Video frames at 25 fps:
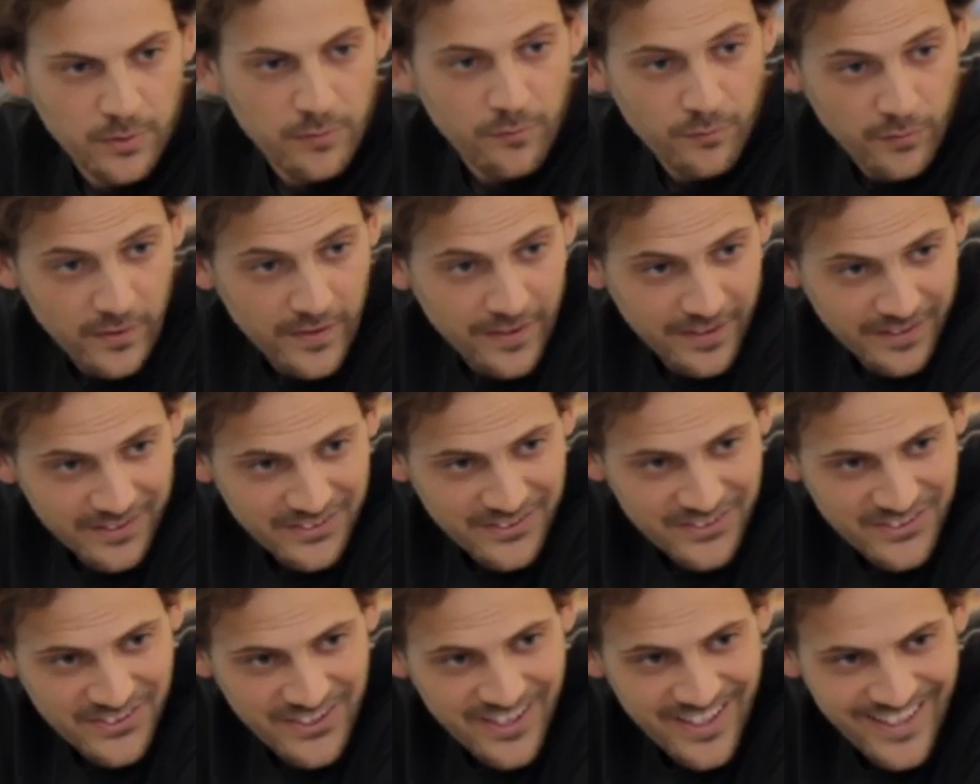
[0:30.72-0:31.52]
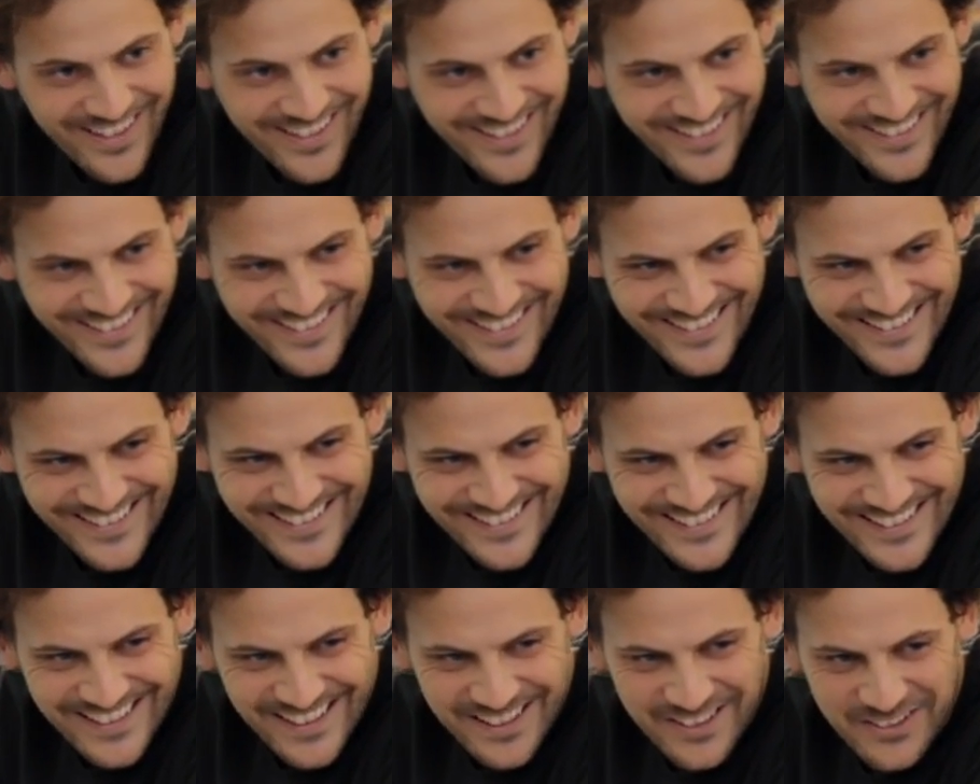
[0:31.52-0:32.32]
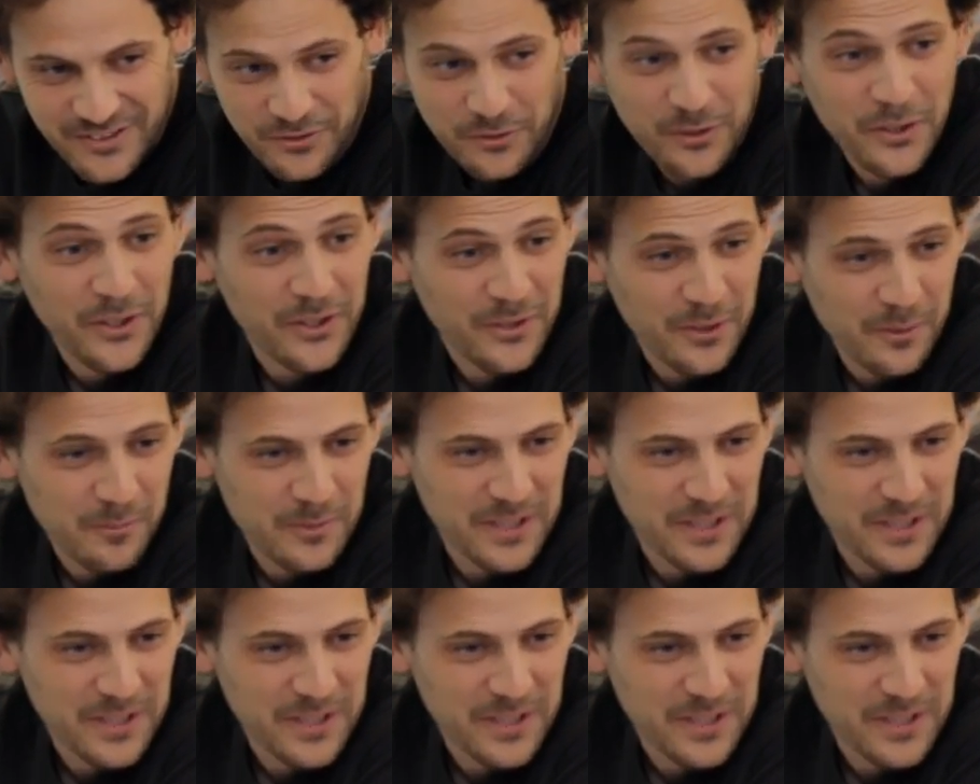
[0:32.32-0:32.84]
I work with buildings, with